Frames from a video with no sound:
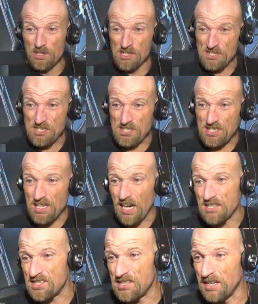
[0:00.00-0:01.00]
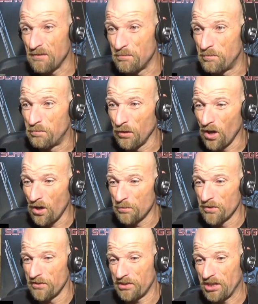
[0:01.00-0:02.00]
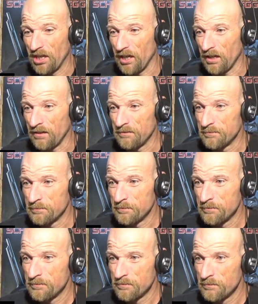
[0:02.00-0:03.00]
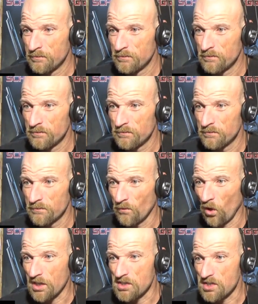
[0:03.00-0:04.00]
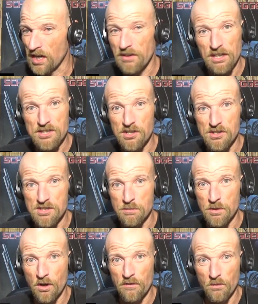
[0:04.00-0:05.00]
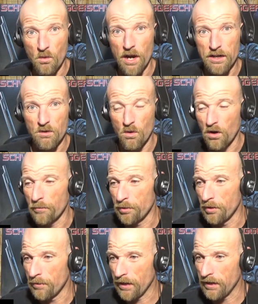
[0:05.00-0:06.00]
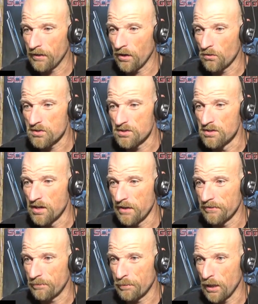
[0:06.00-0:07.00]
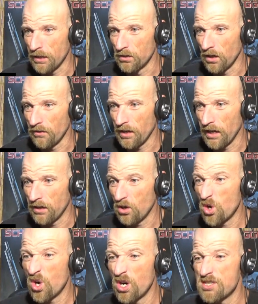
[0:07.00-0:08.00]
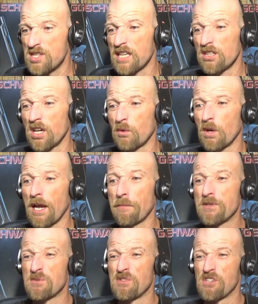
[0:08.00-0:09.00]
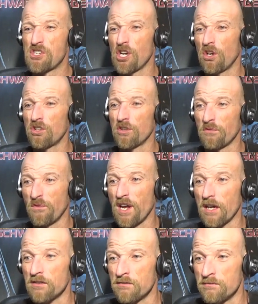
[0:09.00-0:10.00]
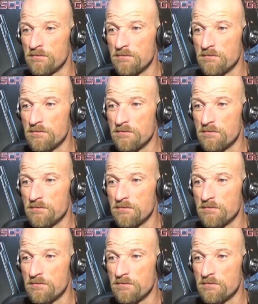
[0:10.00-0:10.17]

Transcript: disgusting blob of a thing. I can say that because I used to be overweight quite a bit, man, and I was never pig like that. Oh, is that like what happens when the chocolate fountain